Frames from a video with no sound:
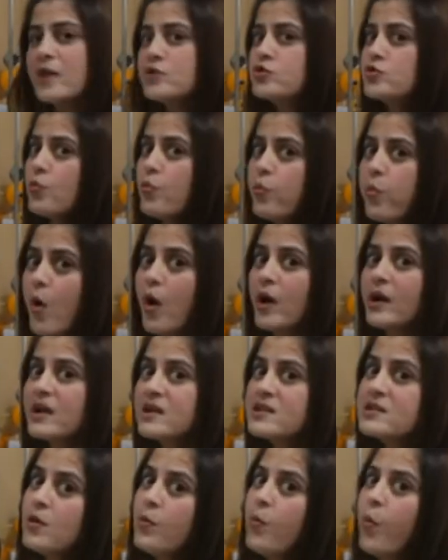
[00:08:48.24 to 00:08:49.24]
as to what
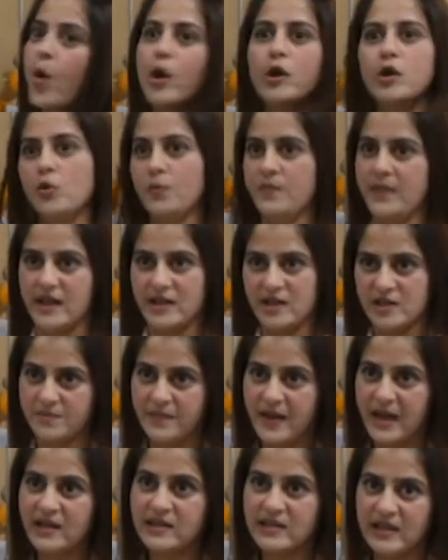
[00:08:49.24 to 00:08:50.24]
is the volume that is
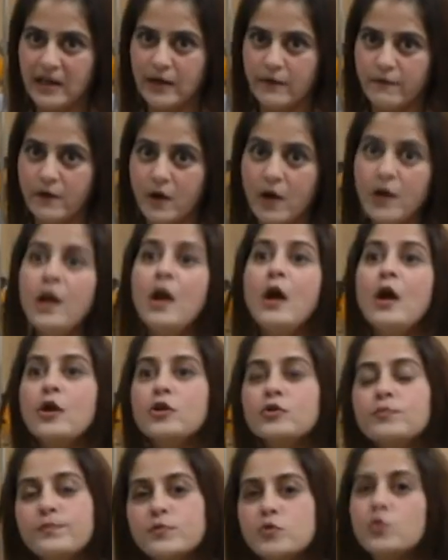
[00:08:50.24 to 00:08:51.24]
being delivered
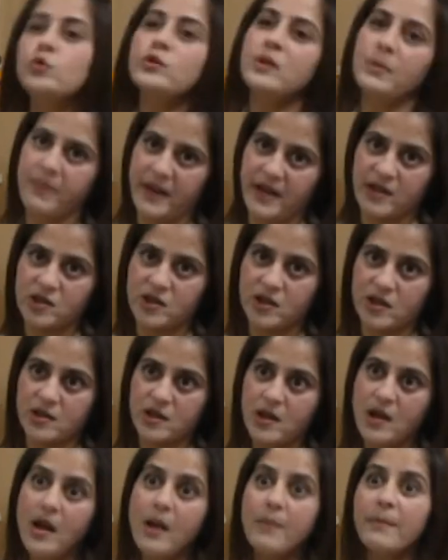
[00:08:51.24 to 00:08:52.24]
to the patient.
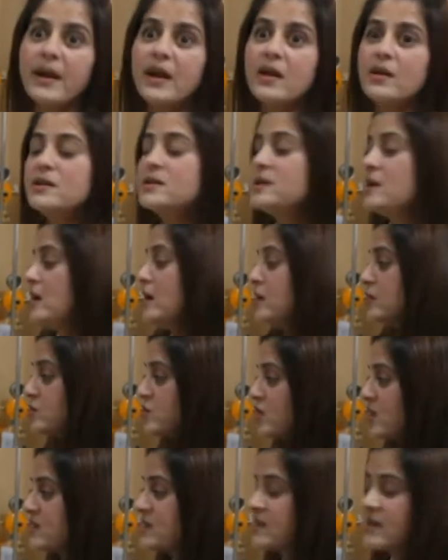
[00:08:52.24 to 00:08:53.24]
Because
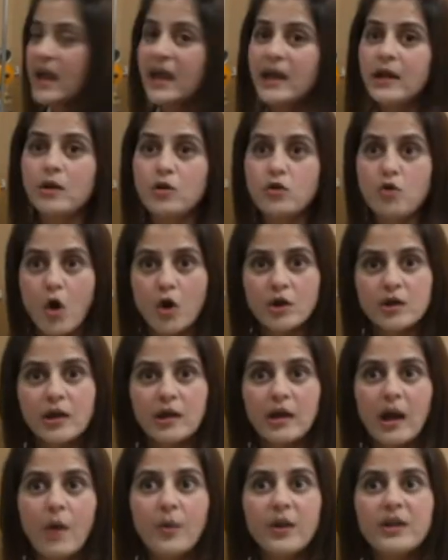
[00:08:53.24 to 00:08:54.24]
just like not
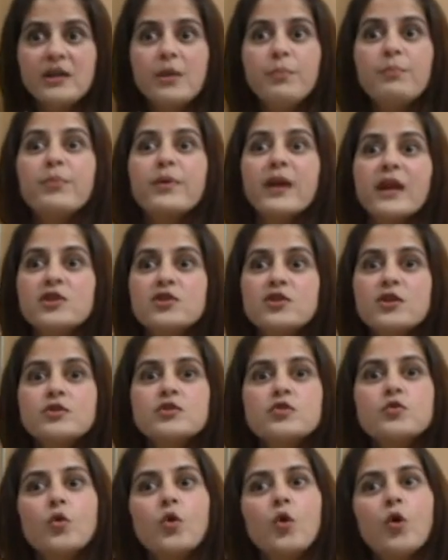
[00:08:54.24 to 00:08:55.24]
allowing the pressures
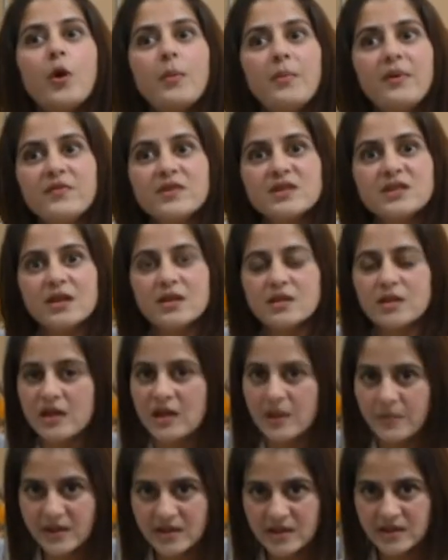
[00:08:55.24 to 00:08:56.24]
to go above a certain
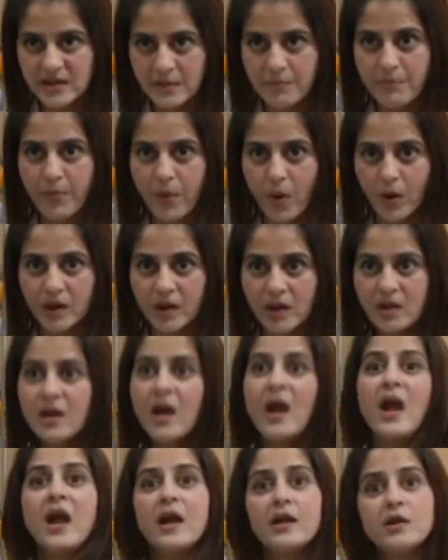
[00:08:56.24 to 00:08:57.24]
limit is important,
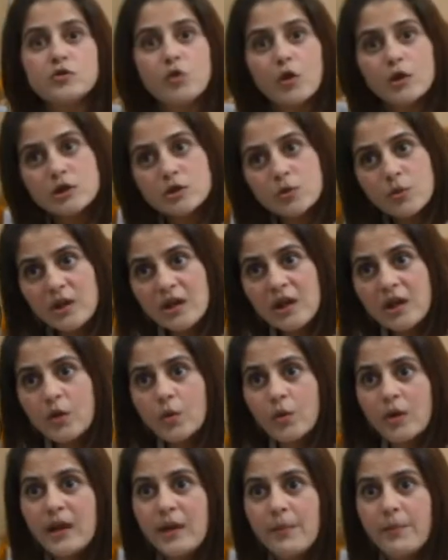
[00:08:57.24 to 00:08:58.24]
it is also
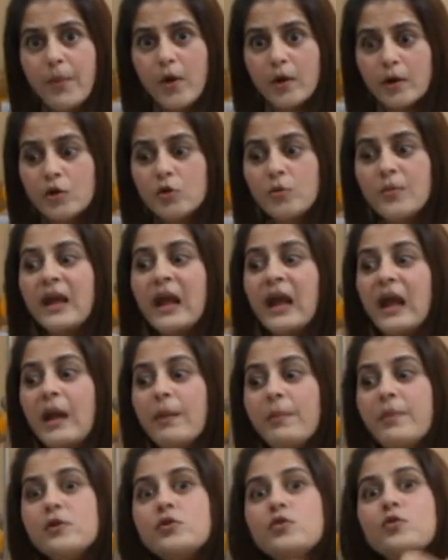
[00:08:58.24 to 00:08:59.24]
equally important to be
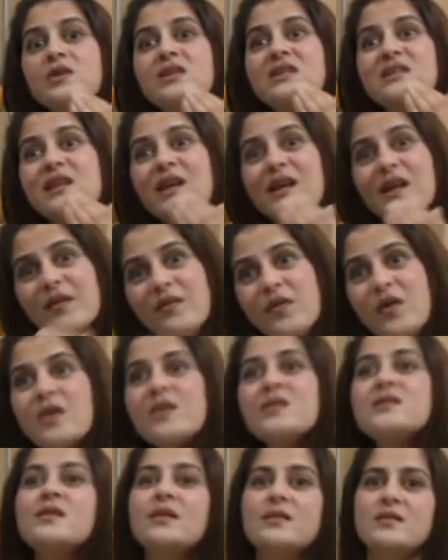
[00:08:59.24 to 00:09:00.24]
able to deliver
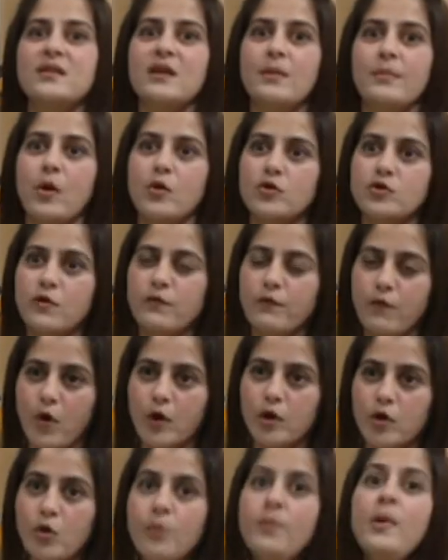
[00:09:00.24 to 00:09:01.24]
a certain amount of
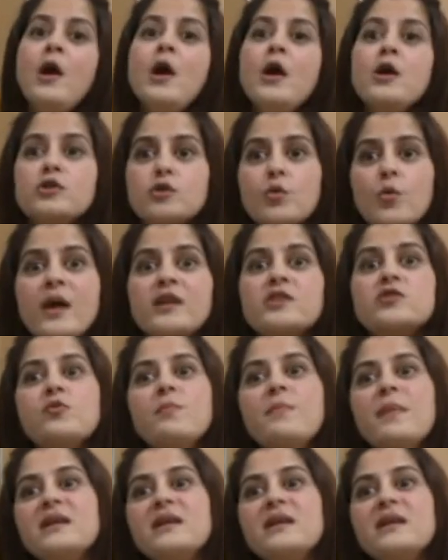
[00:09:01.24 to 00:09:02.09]
volume so as to